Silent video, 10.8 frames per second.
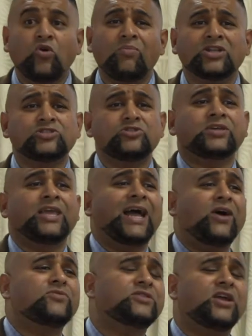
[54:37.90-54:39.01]
much looking
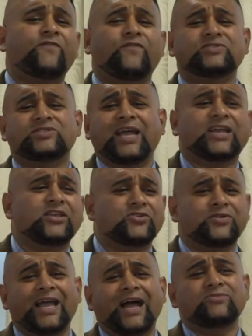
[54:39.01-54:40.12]
out there for secular
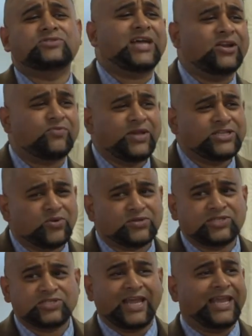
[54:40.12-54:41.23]
and outside
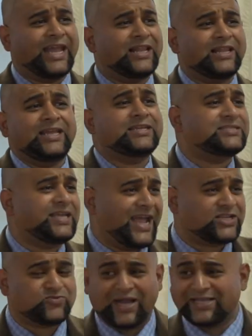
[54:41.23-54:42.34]
resources, kind of get links to
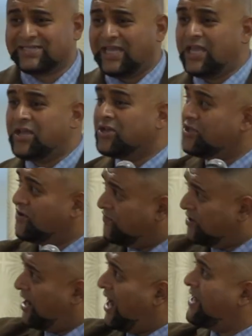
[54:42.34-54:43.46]
XYZ.
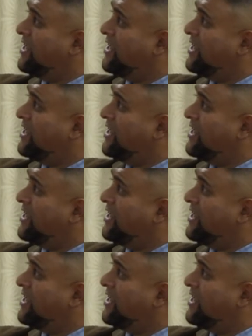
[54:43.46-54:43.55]
You've got